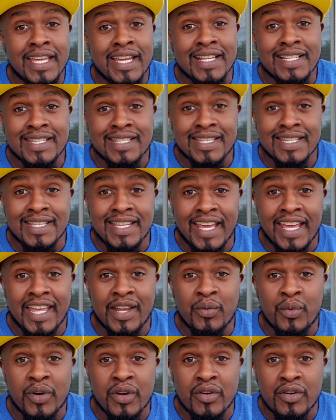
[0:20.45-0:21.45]
yes,
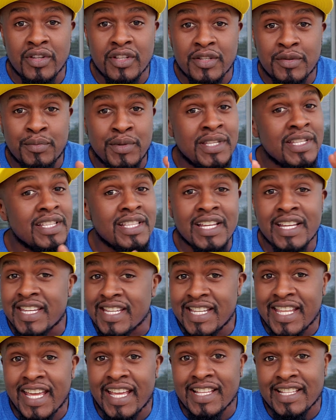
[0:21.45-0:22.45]
today we're gonna be
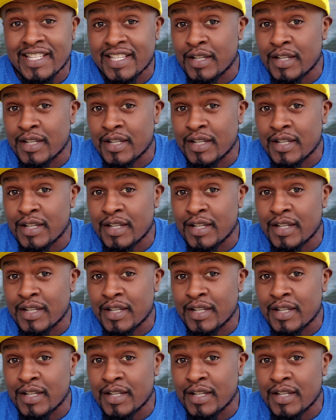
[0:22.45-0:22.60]
looking at